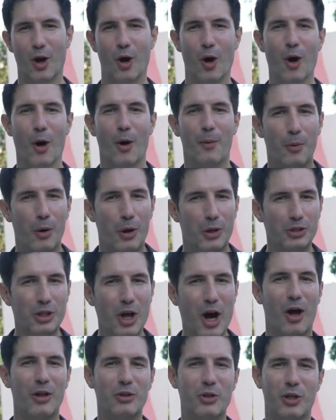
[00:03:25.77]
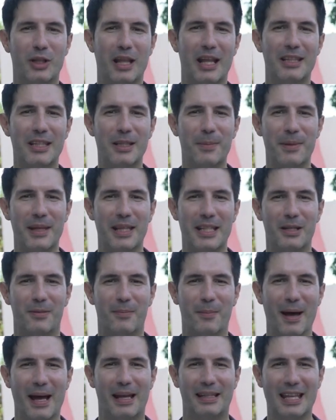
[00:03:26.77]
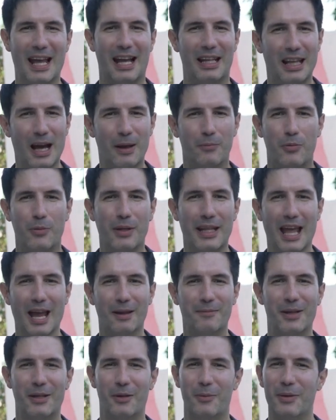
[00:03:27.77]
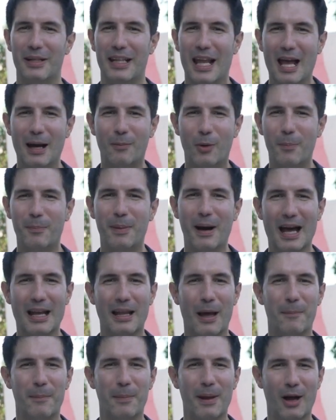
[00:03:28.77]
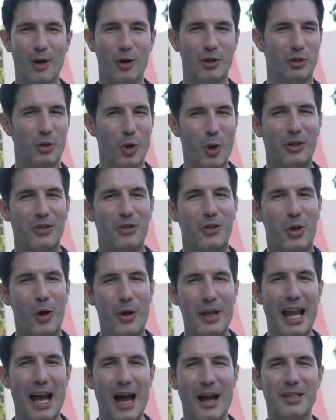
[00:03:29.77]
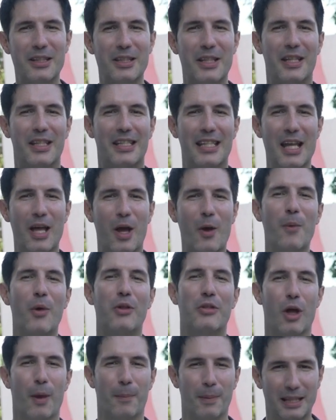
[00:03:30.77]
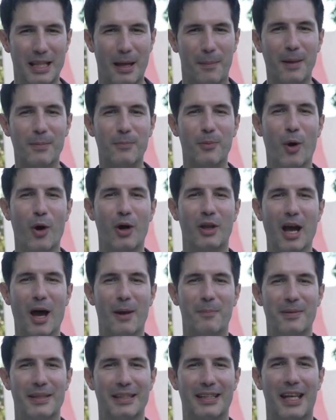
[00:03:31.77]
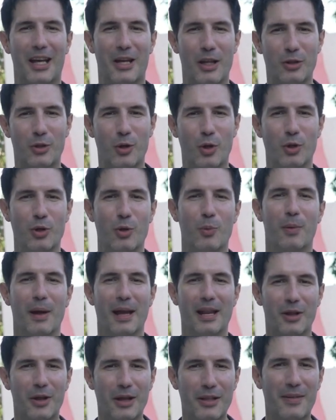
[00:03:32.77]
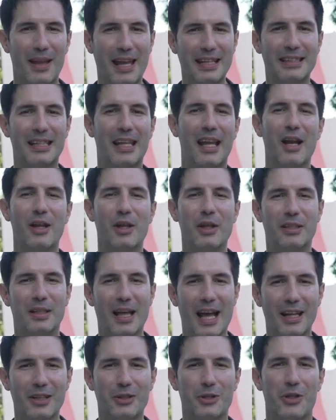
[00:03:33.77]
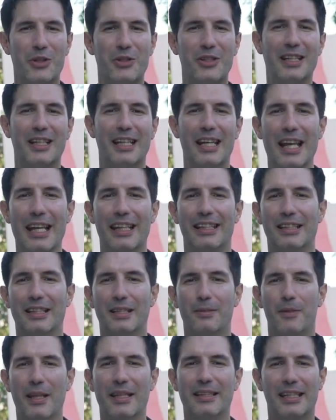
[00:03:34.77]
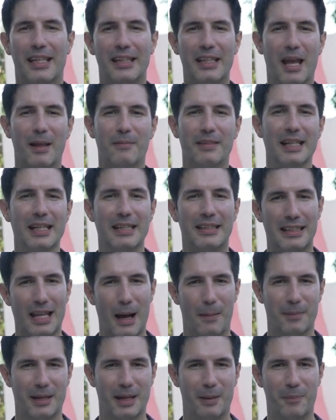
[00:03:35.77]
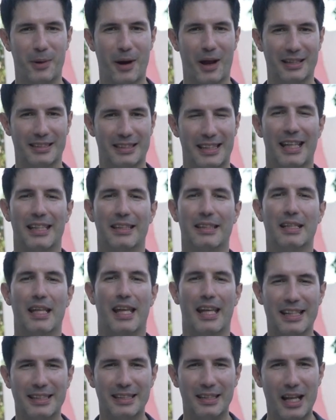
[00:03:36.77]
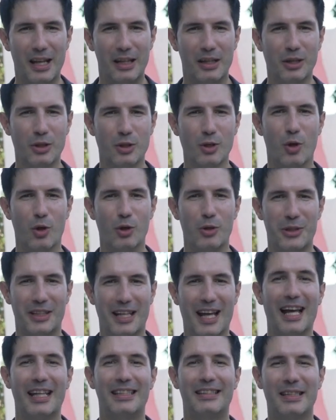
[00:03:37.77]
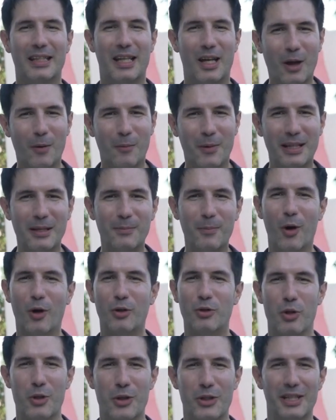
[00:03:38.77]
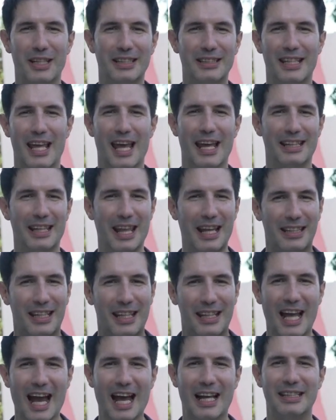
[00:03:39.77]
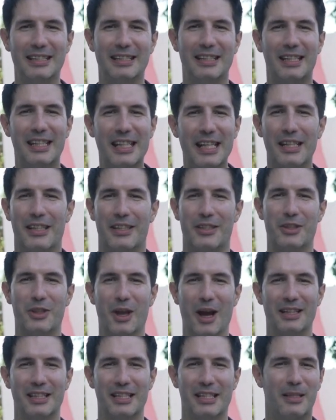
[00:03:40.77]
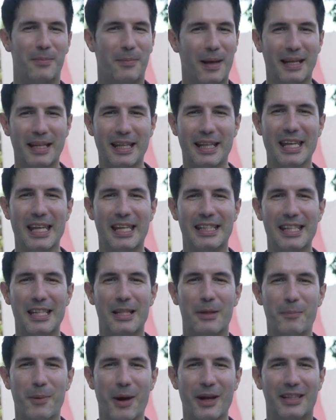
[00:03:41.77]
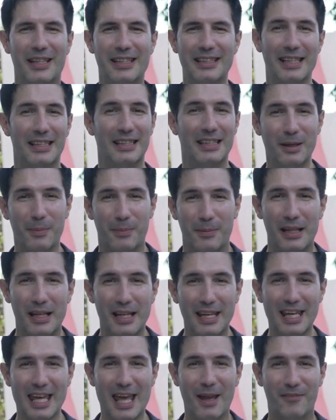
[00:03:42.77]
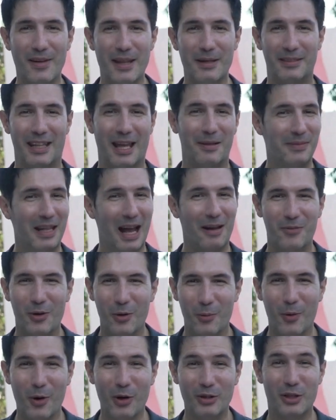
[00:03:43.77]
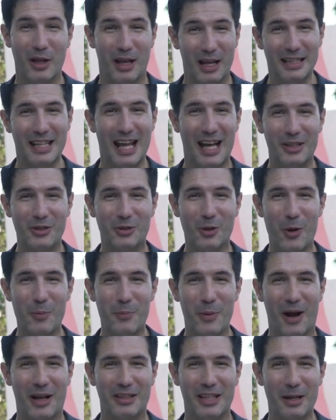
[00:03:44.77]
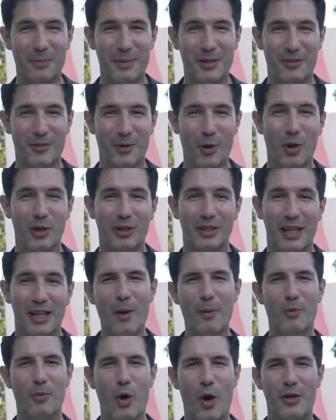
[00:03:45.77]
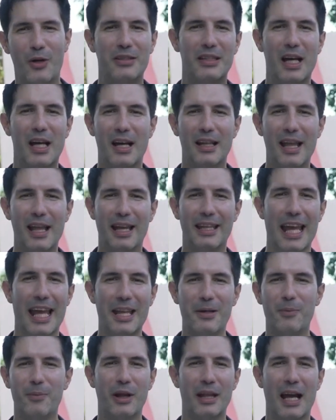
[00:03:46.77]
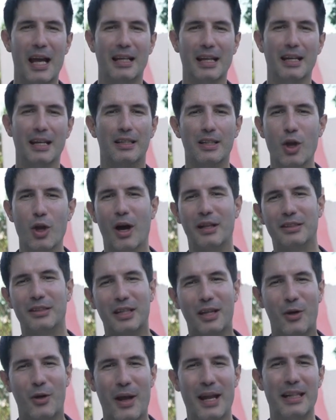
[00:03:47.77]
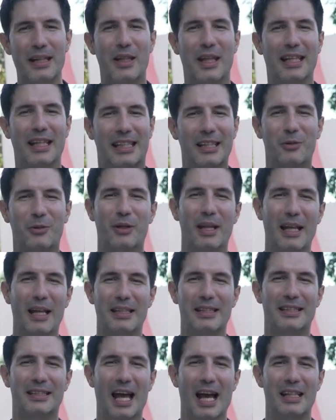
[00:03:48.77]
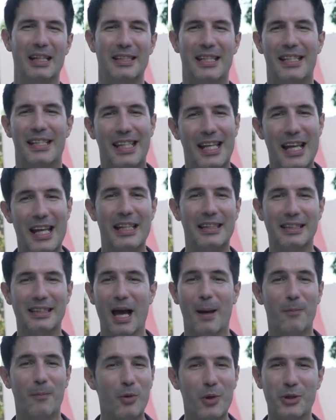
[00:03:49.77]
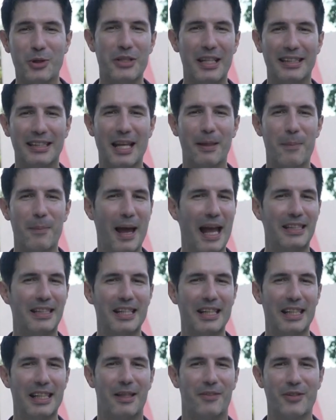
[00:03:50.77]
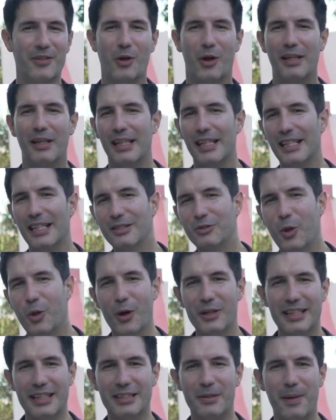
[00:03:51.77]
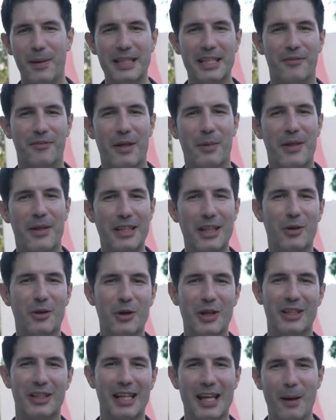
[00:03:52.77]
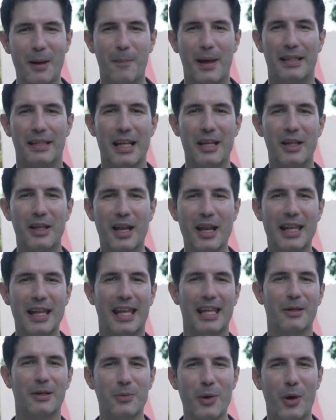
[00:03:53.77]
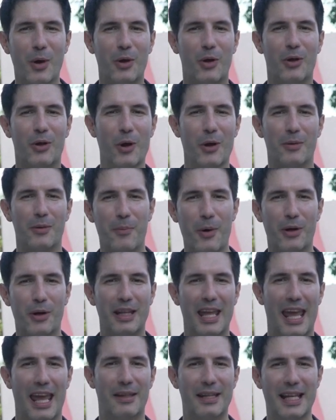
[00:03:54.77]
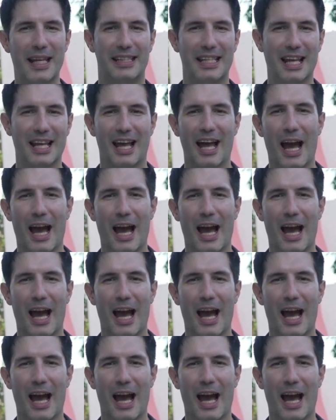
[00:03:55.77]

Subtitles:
Homeowners also love the peace of mind that comes with having a reliable backup power source during outages, which are becoming more common due to weather events and other factors. The simplicity of the assembly process is another huge plus, with most users saying that the guide's clear instructions make it easy to build the system, even if they've never worked on a technical project before. Of course, like any product, the Loss Generator isn't without its challenges. Some users have mentioned difficulties in sourcing specific materials, particularly in rural or remote areas.